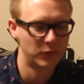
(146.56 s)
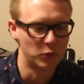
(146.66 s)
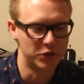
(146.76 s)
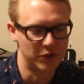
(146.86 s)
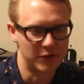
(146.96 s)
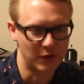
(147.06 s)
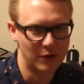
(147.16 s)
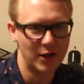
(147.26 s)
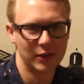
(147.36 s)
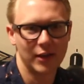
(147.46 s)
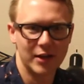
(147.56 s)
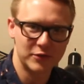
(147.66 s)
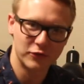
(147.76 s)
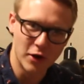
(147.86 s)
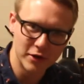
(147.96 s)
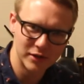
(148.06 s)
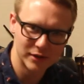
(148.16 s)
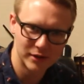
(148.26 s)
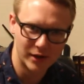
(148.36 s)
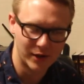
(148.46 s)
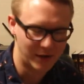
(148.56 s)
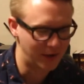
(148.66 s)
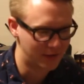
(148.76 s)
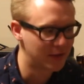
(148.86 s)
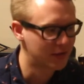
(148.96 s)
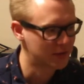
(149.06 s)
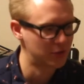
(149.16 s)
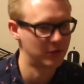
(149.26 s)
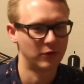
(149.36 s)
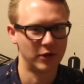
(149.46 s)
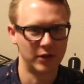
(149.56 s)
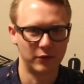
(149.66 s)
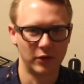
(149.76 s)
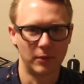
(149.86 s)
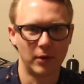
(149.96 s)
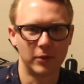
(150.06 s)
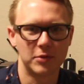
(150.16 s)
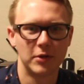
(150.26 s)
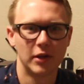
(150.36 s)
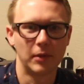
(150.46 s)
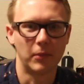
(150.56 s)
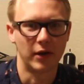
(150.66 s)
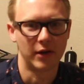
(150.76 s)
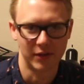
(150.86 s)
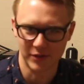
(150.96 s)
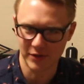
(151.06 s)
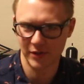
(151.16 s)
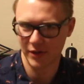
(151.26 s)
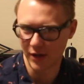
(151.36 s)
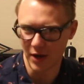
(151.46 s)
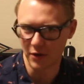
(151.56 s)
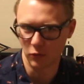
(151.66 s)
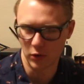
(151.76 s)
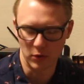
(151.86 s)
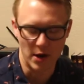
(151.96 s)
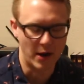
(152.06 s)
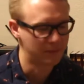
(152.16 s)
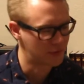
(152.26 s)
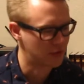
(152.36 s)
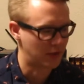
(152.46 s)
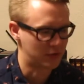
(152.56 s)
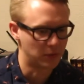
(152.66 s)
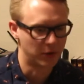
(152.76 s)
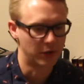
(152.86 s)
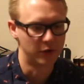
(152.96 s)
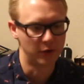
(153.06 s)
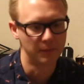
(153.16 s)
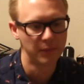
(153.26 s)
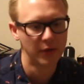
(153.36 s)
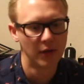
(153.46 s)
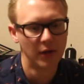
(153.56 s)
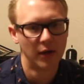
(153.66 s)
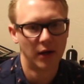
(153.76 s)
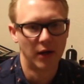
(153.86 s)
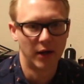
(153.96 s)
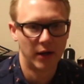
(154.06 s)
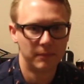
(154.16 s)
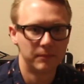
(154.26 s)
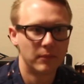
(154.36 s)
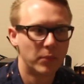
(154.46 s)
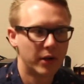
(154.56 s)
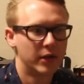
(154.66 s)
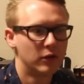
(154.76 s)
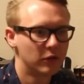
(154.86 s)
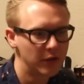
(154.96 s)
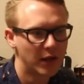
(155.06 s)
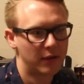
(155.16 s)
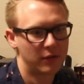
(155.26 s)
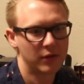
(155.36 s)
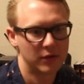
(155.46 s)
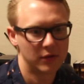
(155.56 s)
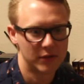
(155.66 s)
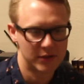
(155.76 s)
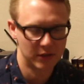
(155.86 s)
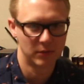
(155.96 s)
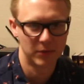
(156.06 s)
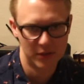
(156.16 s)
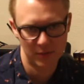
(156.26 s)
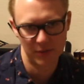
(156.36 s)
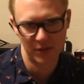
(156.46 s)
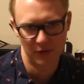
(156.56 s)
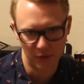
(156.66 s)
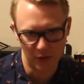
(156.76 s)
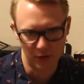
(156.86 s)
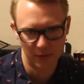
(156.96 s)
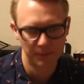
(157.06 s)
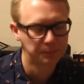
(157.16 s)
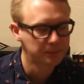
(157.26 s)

which is a lot less fun, I think, especially for an endeavor like public speaking, but it's kind of where we're at, and so that's what we're going to do. But in looking at the syllabus specifically,